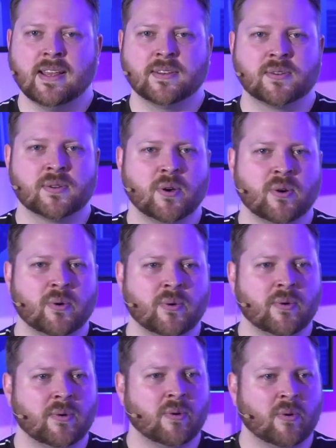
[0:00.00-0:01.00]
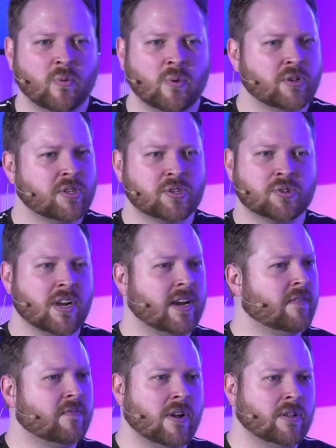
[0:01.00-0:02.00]
And so we're just
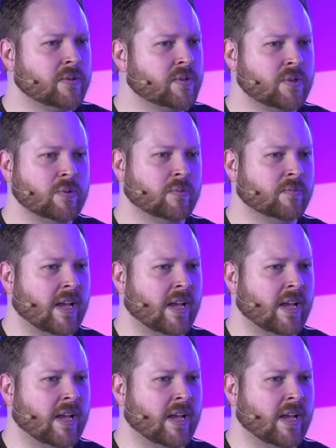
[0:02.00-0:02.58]
trying to follow suit.